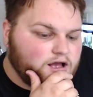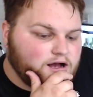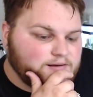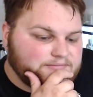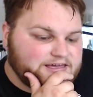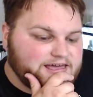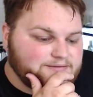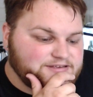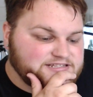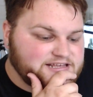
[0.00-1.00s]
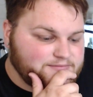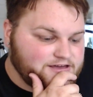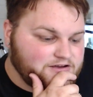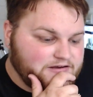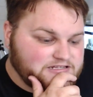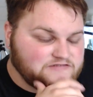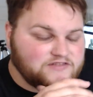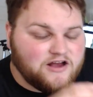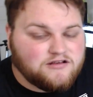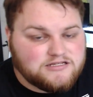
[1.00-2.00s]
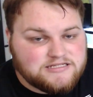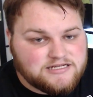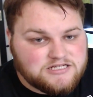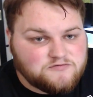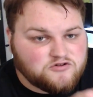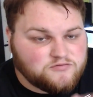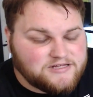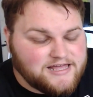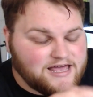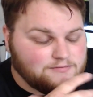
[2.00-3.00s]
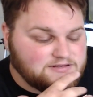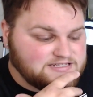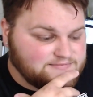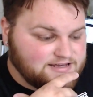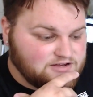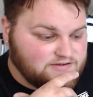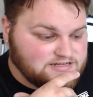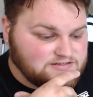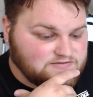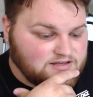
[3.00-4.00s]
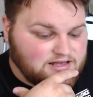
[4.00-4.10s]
They can be semi-aggressive. They are listed as communal, but they can be semi-aggressive.